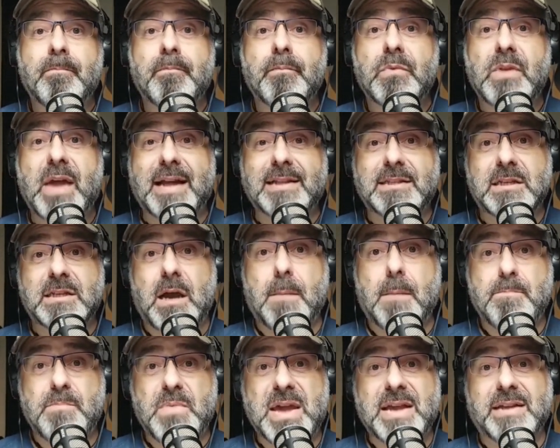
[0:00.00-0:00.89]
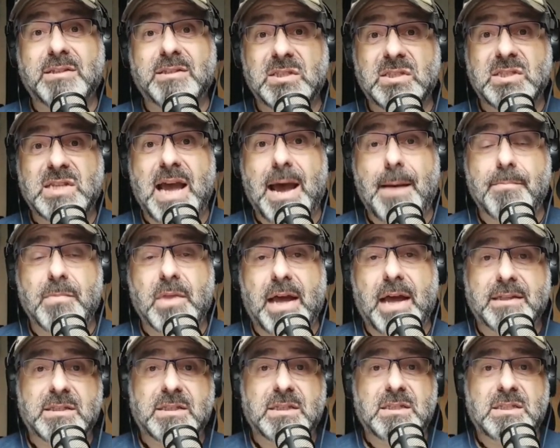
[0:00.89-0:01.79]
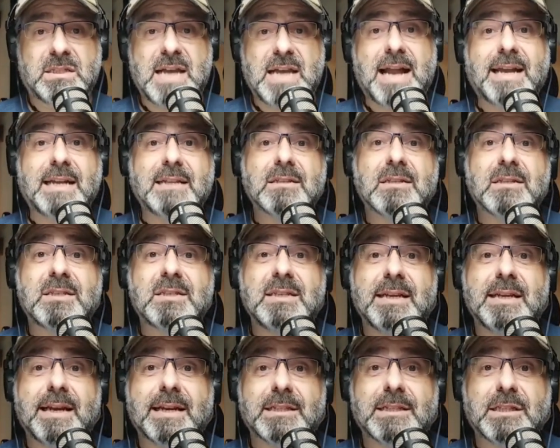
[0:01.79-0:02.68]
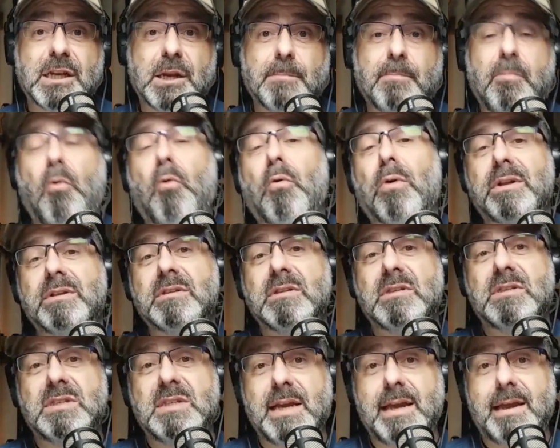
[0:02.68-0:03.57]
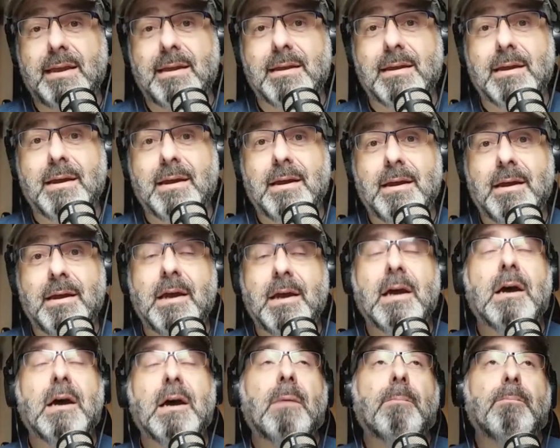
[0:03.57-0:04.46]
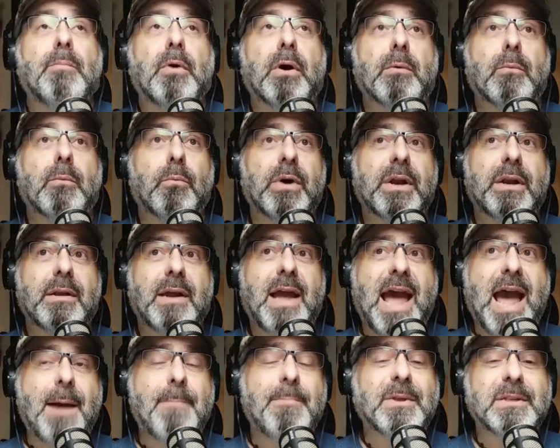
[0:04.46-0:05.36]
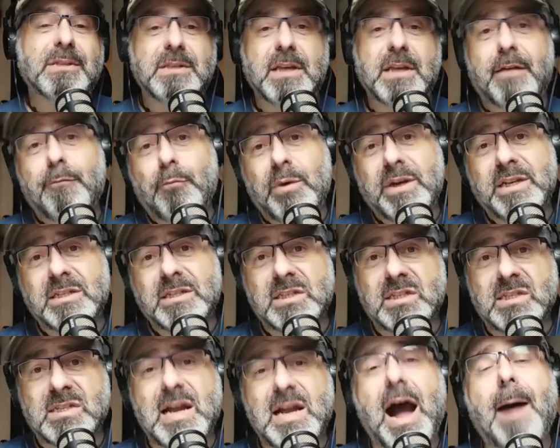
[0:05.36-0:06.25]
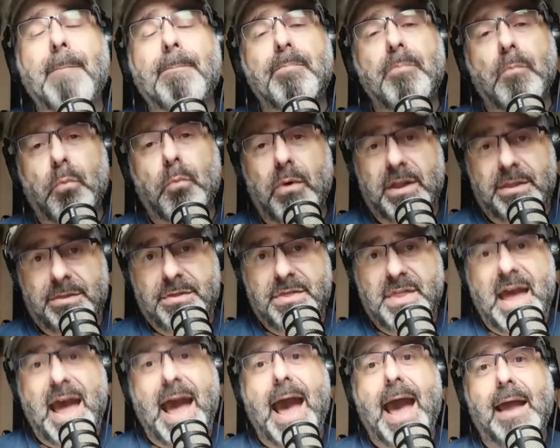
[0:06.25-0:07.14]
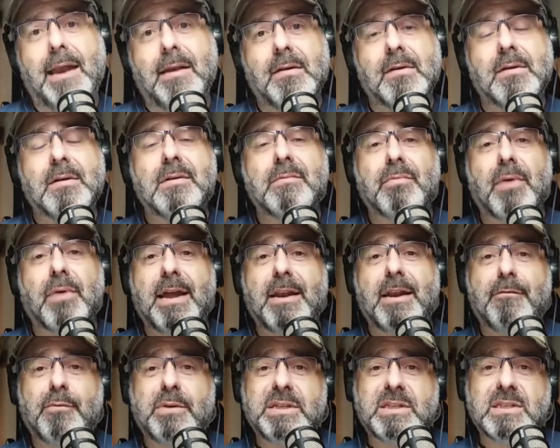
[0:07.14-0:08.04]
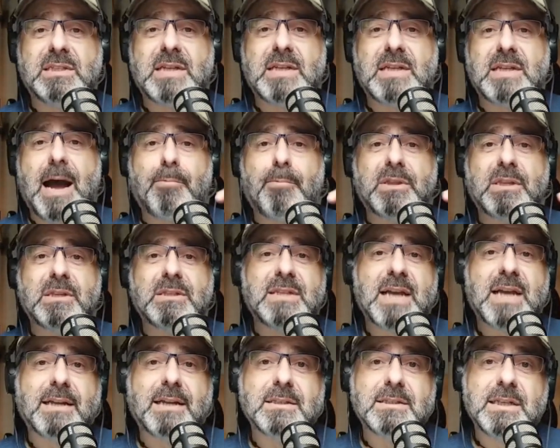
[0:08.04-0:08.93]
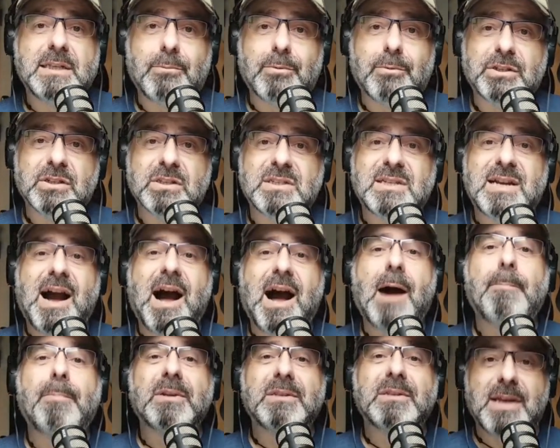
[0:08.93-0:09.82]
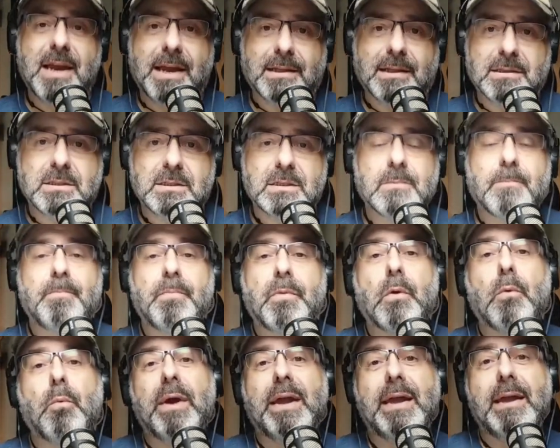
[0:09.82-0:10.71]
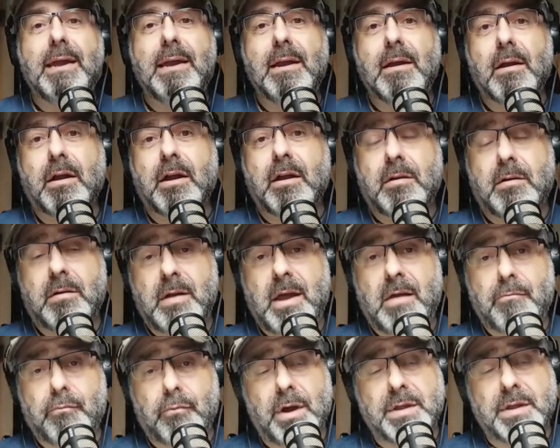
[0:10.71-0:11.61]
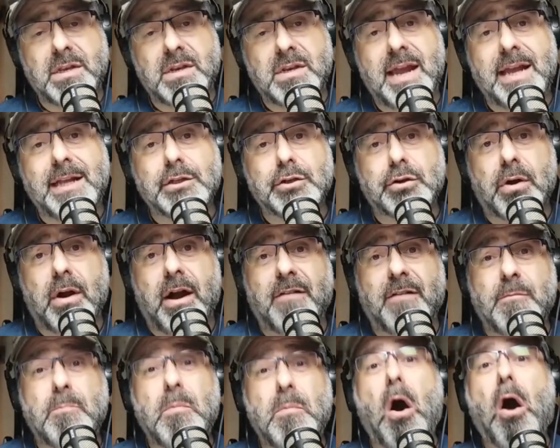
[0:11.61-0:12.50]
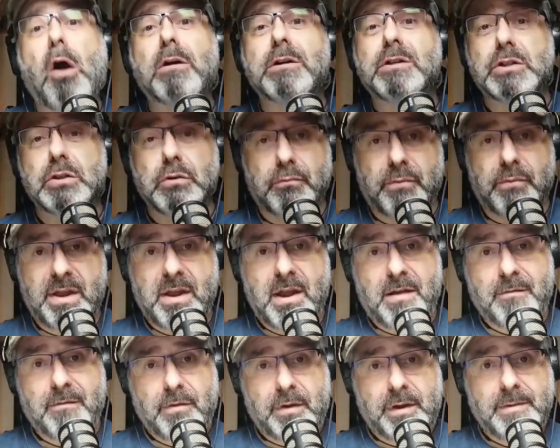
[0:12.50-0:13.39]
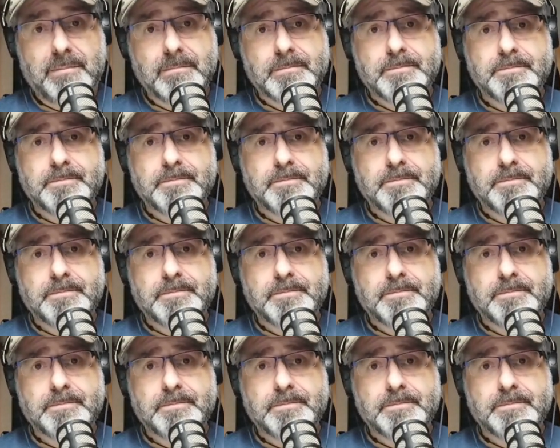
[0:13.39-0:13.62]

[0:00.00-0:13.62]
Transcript: That's a big step. That's the second C. It's an important C. But what happens if we stop with that, right? If we stop with the second C, which is competence, we run the danger of partial recovery,